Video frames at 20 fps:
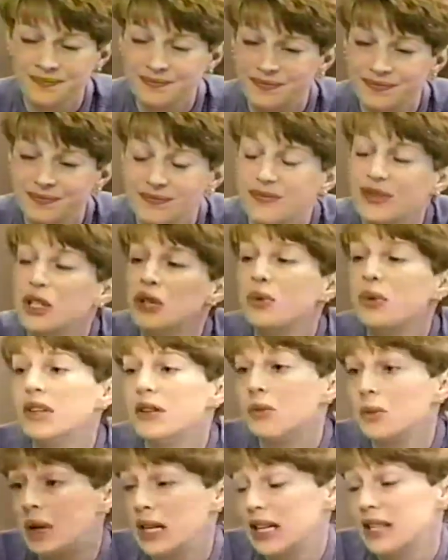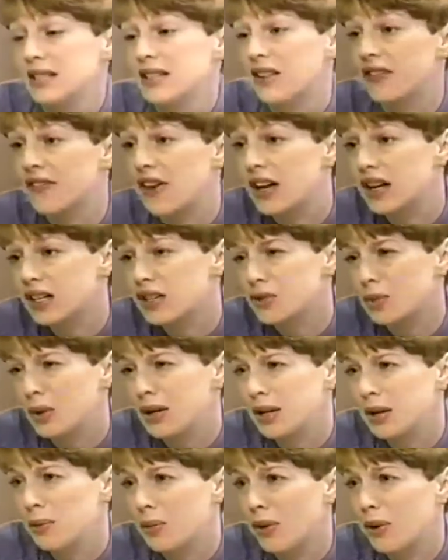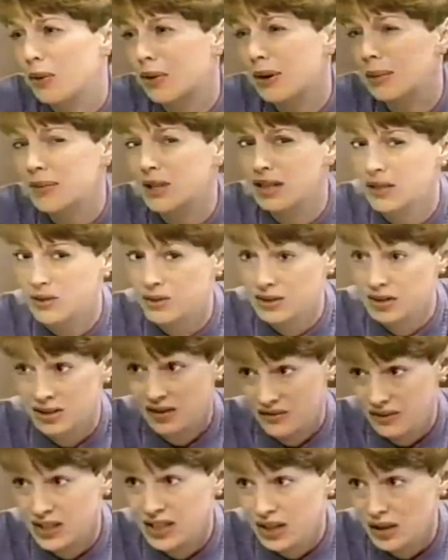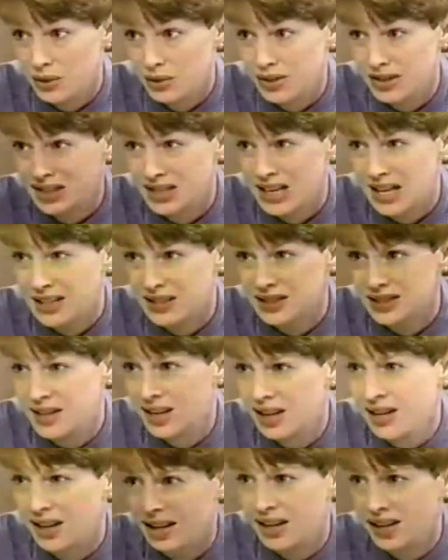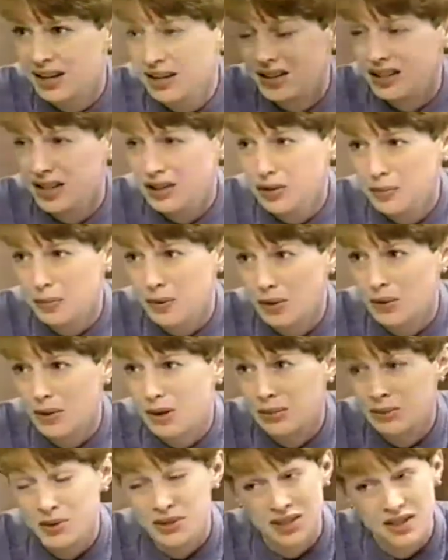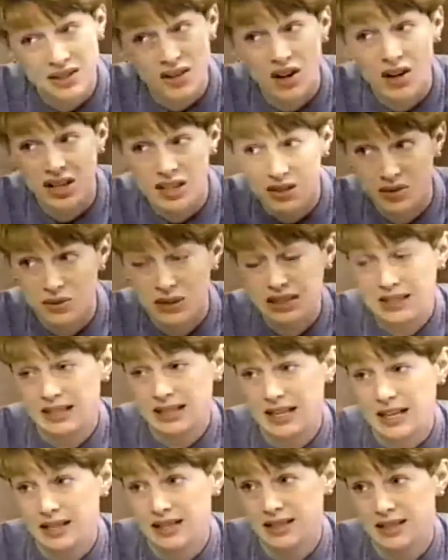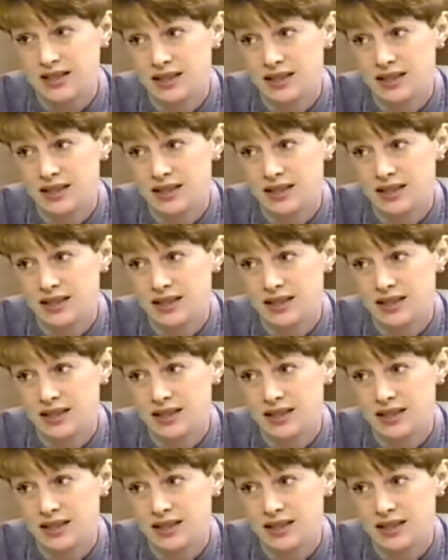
You Can Read is the phonics reading program that uses video cassettes. The other program uses audio cassettes.